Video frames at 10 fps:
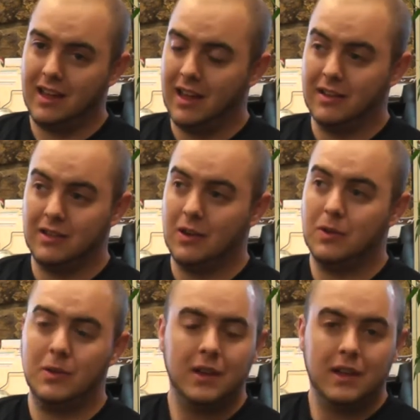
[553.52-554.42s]
Yeah.
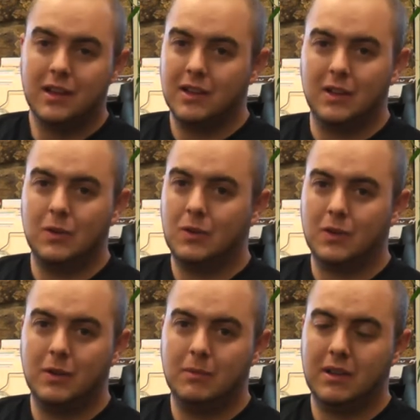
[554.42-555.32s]
No
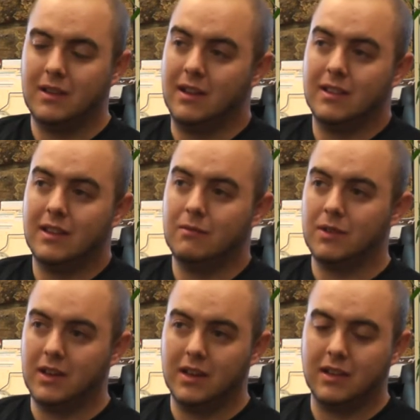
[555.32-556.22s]
treatment. Nothing
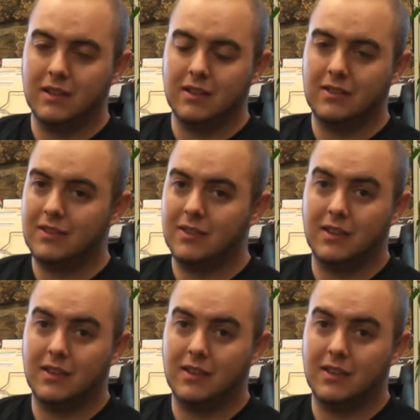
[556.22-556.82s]
ridiculous.